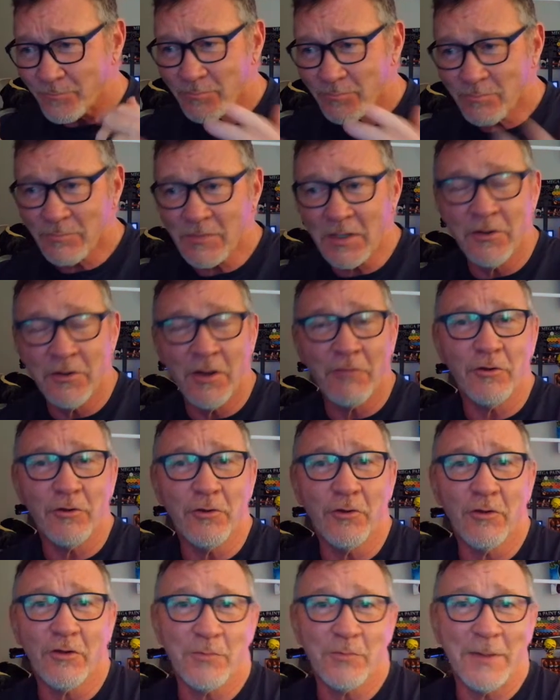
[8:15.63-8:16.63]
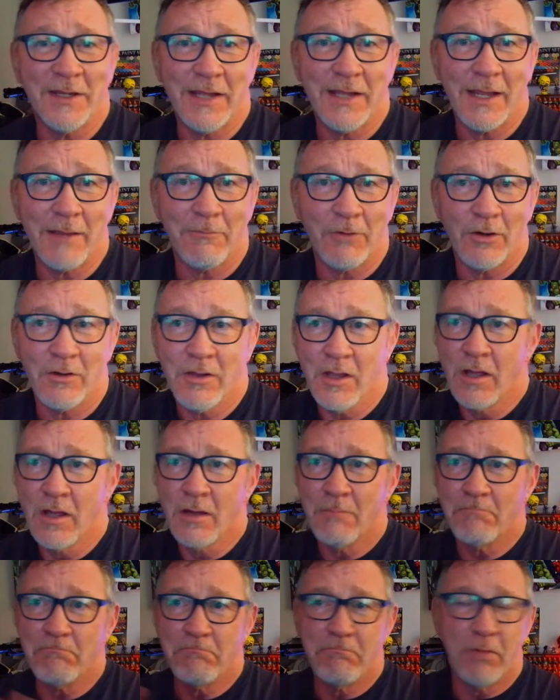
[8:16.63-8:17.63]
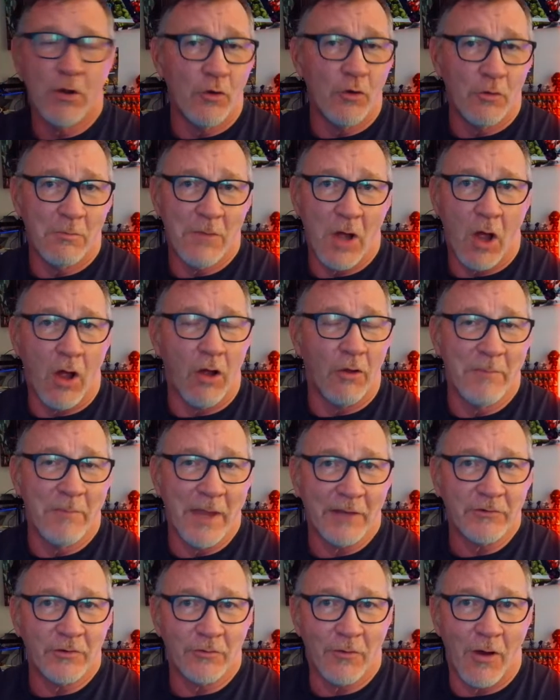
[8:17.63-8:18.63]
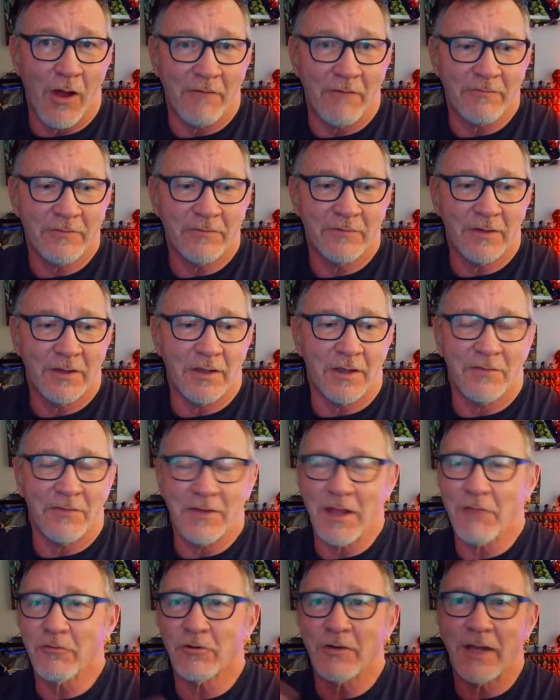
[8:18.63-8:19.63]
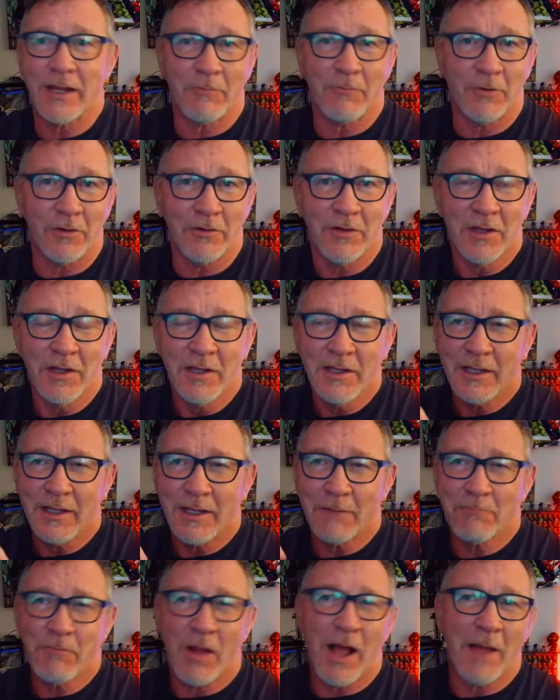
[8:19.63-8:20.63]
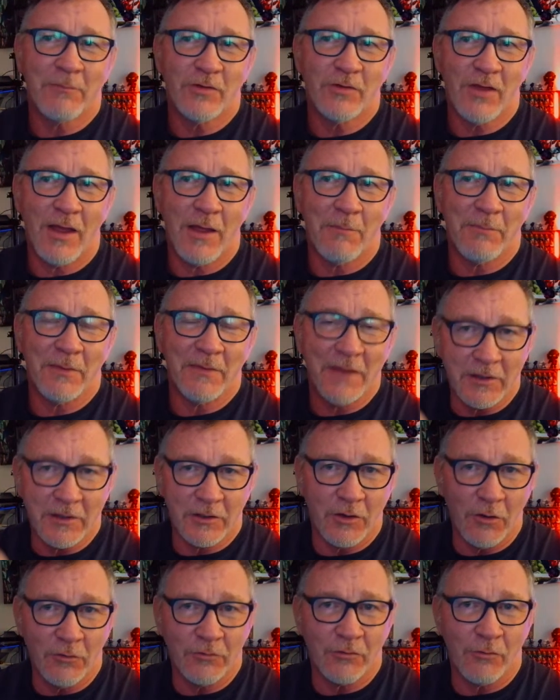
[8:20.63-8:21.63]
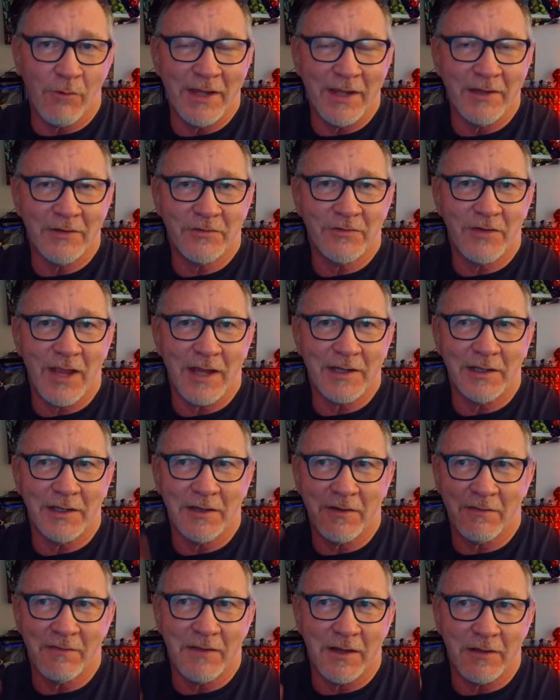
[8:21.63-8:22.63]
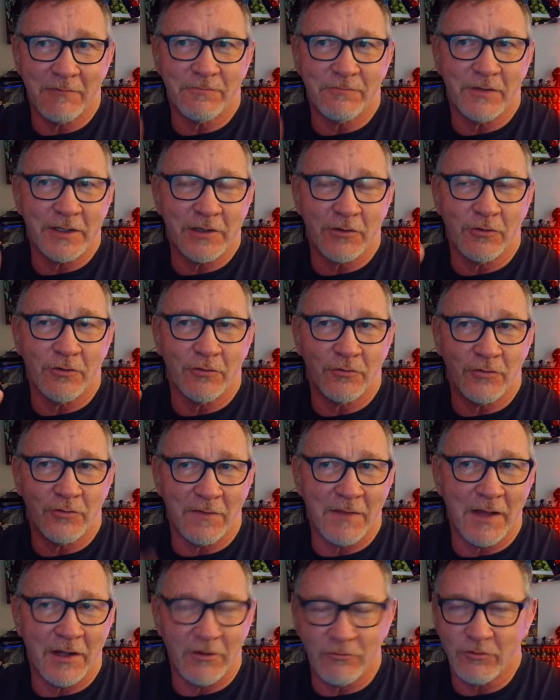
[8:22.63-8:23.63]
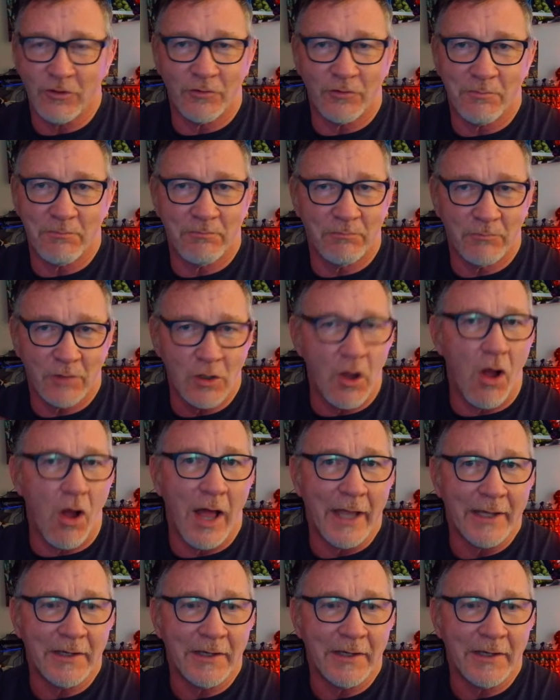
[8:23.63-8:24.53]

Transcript: another USB camera, boom, all bets are off. The other camera, it pops up and then it goes away a second and then it flickers and then it's just gone.